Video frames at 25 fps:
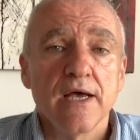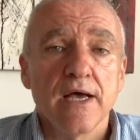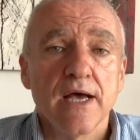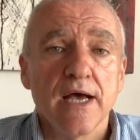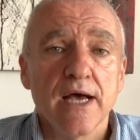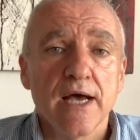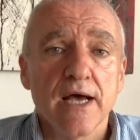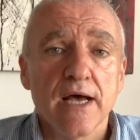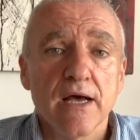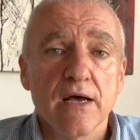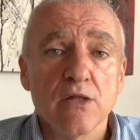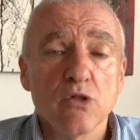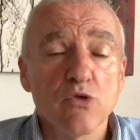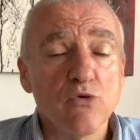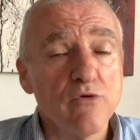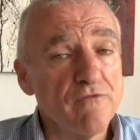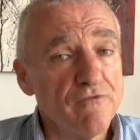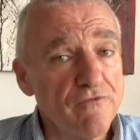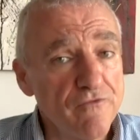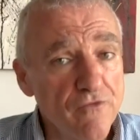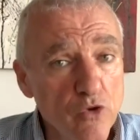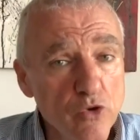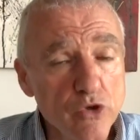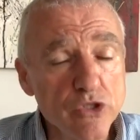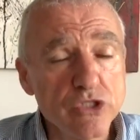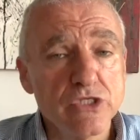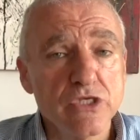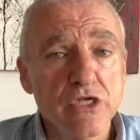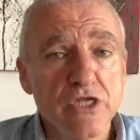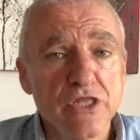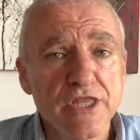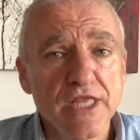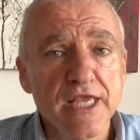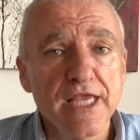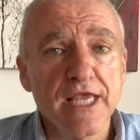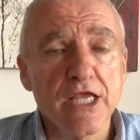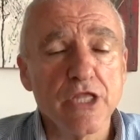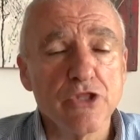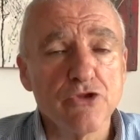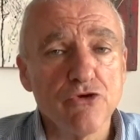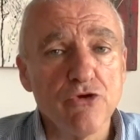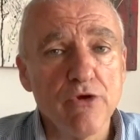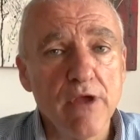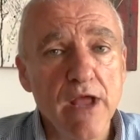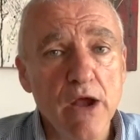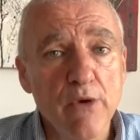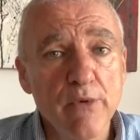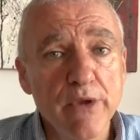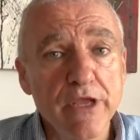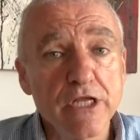Looking forward to thinking
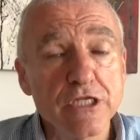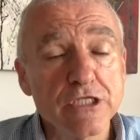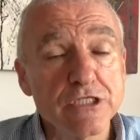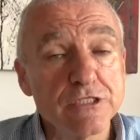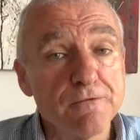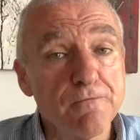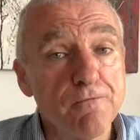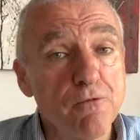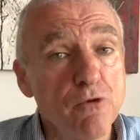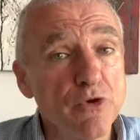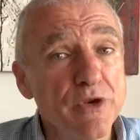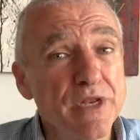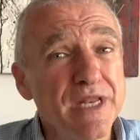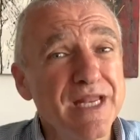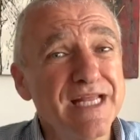through how we can support